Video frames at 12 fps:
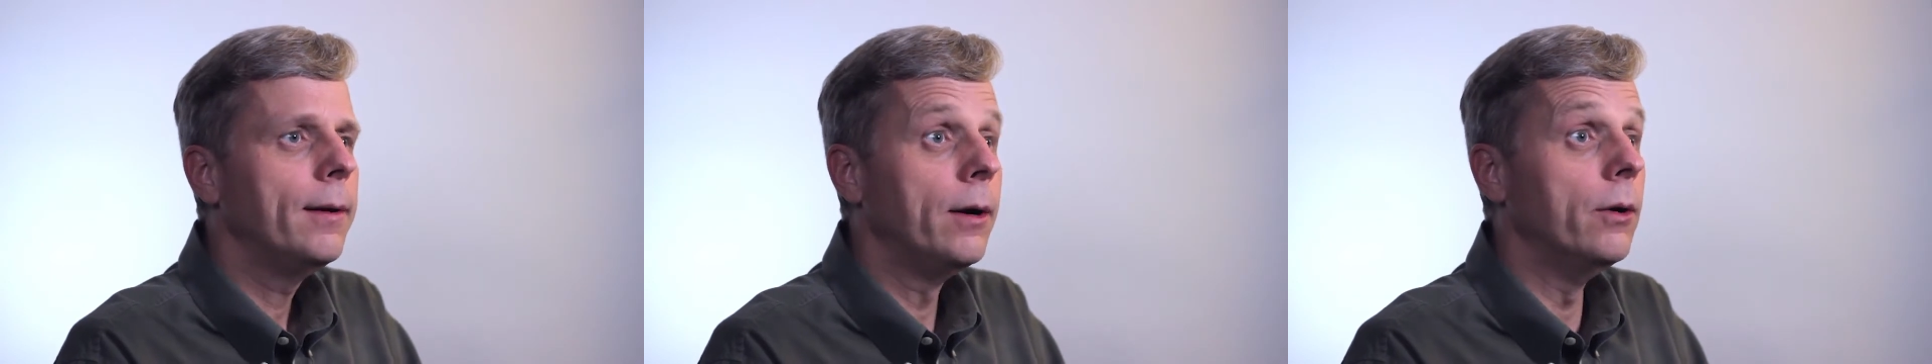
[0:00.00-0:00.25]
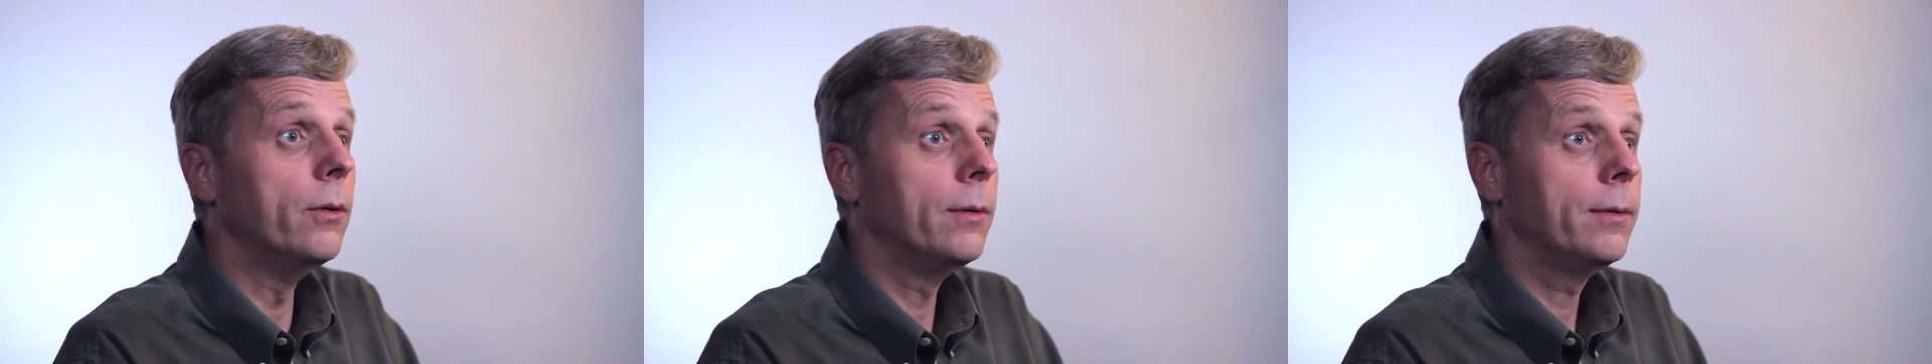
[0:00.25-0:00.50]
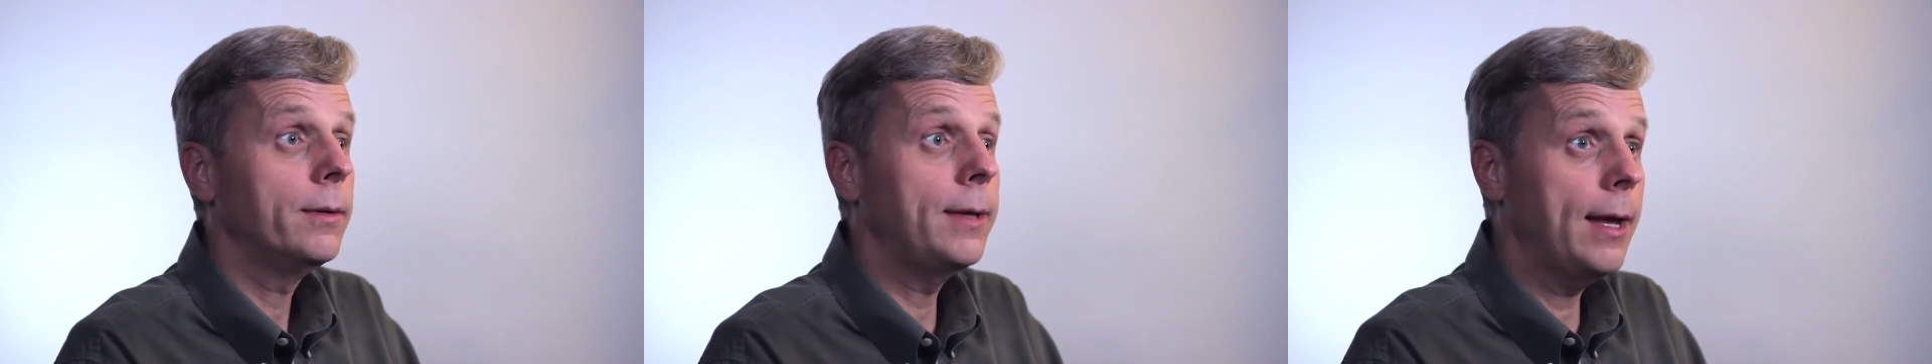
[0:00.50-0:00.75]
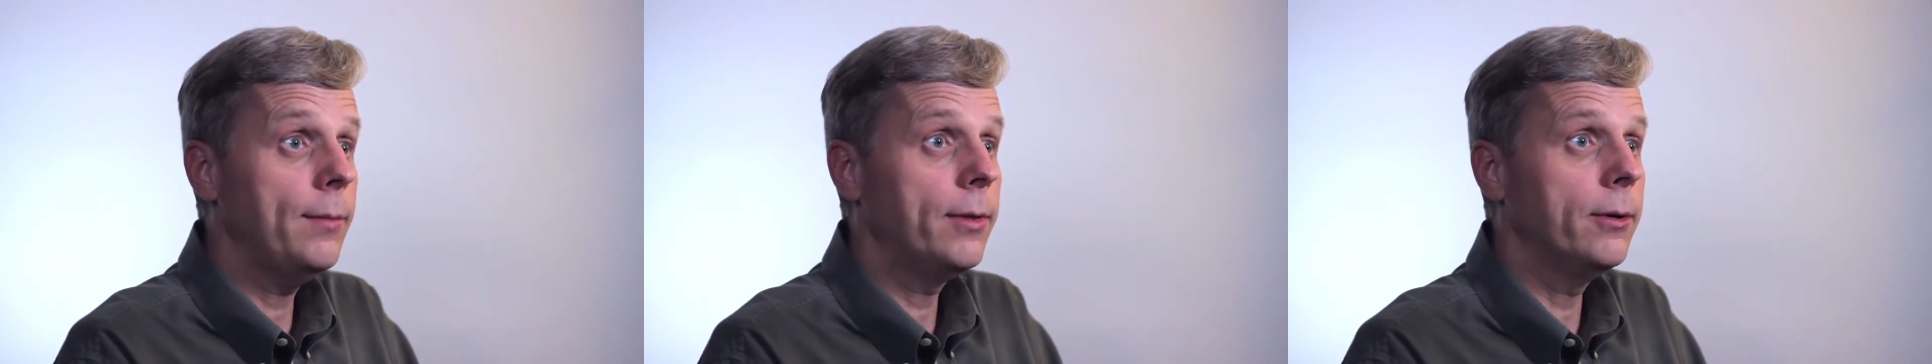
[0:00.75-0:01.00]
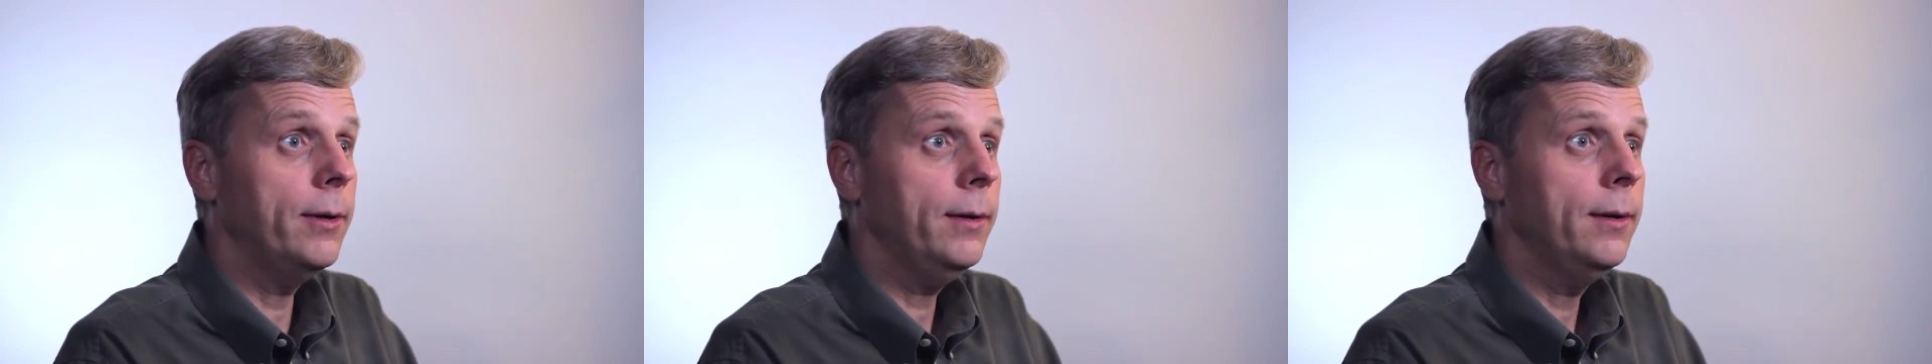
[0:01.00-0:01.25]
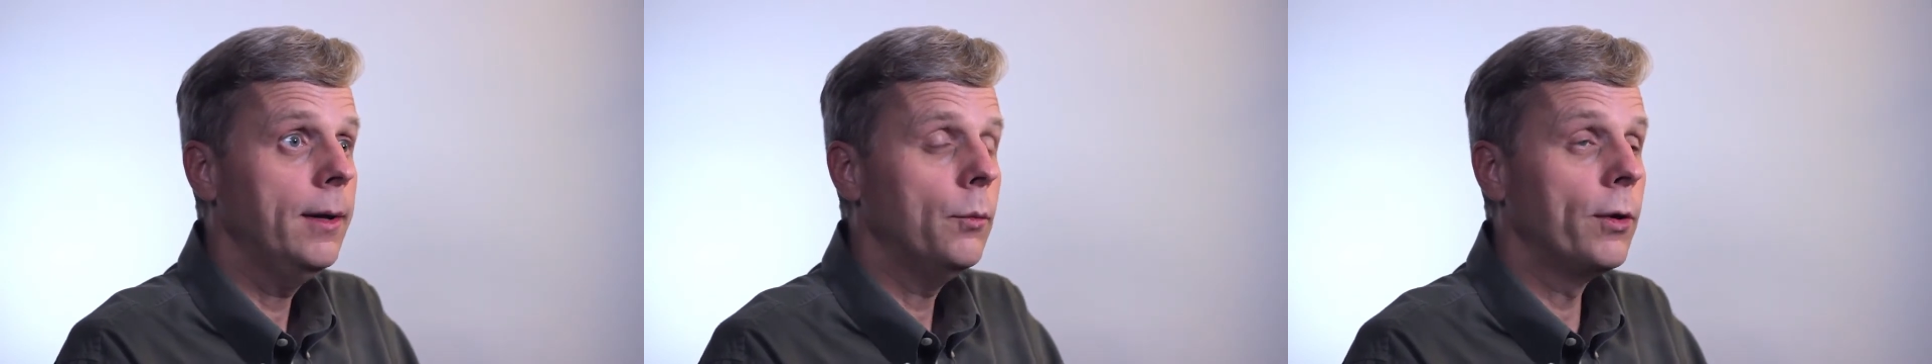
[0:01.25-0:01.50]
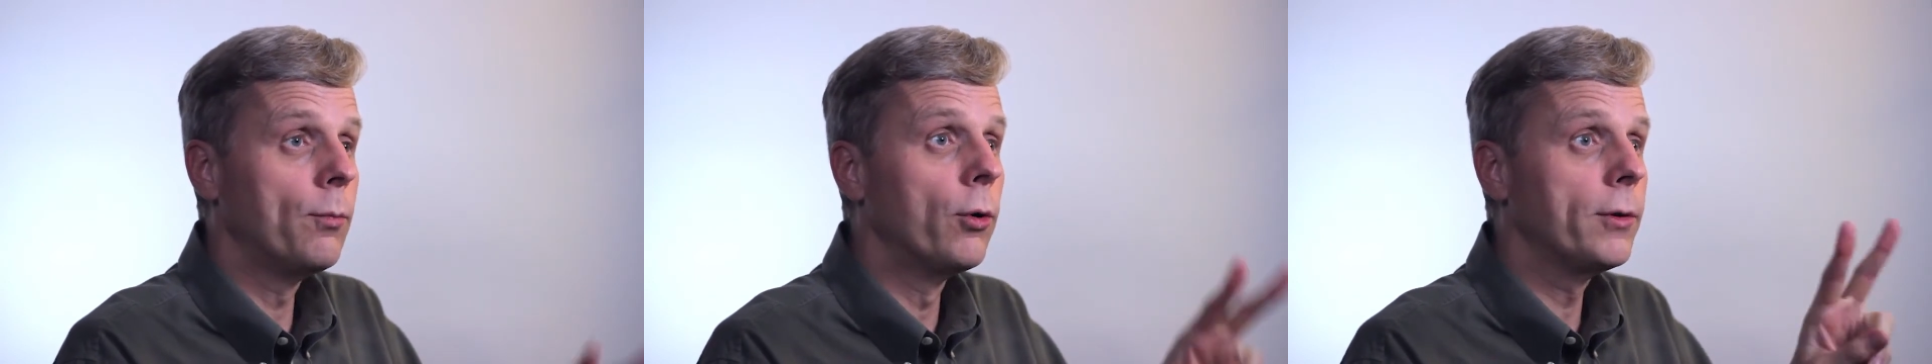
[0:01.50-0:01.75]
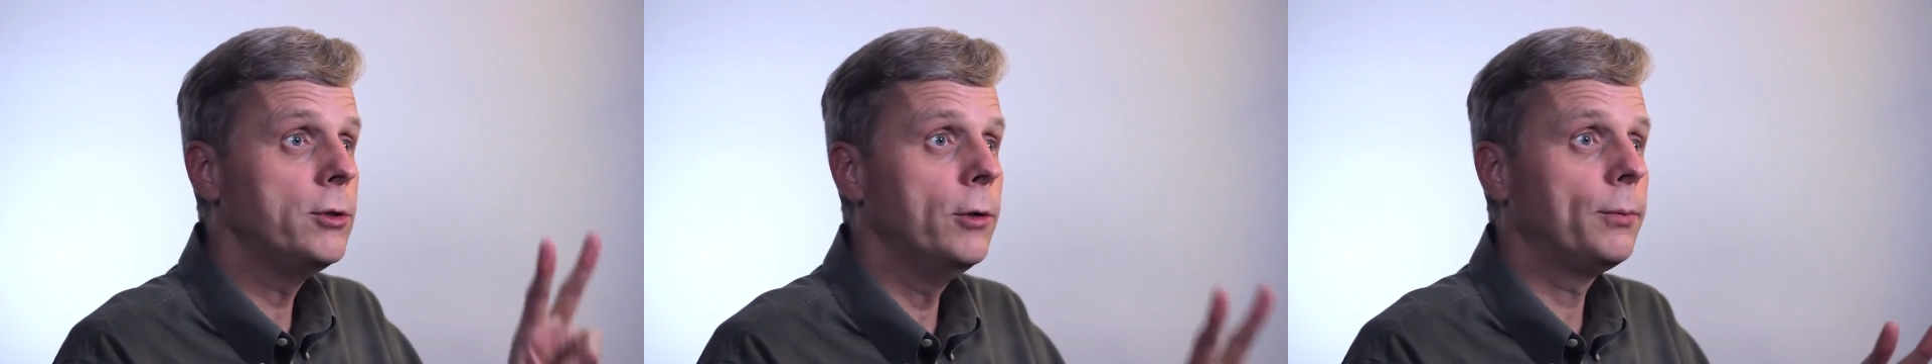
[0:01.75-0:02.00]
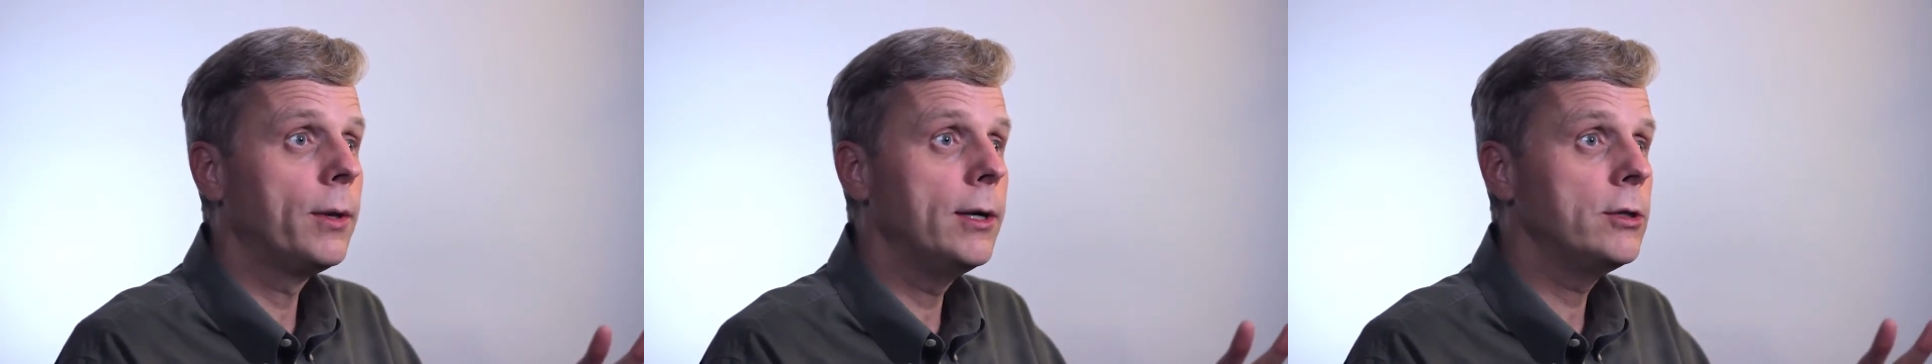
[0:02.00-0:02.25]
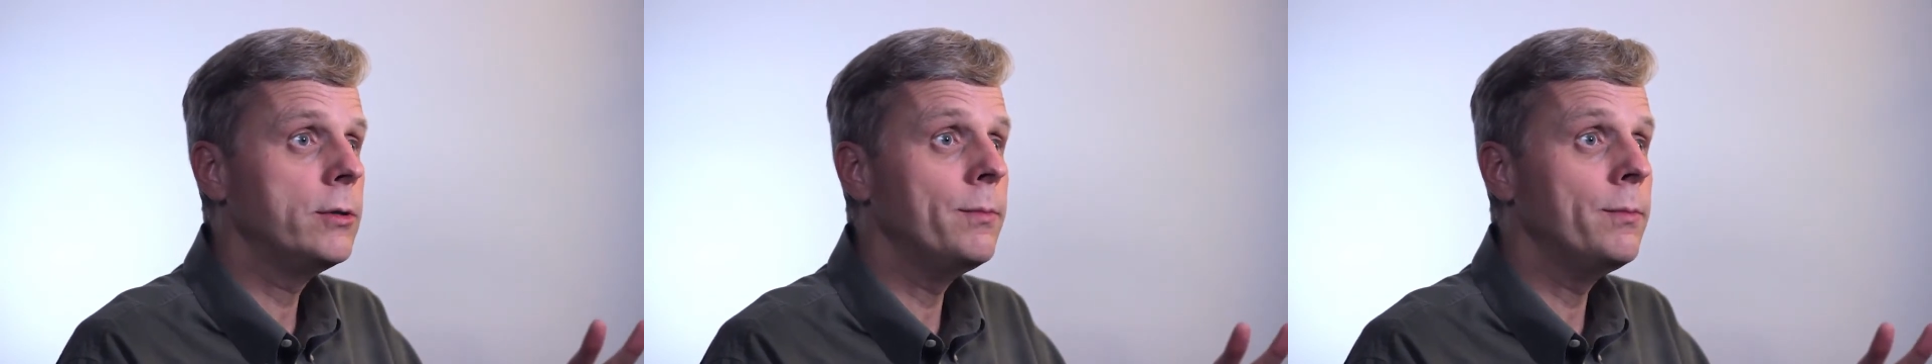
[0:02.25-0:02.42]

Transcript: Oh, game theory? With more than 2 players,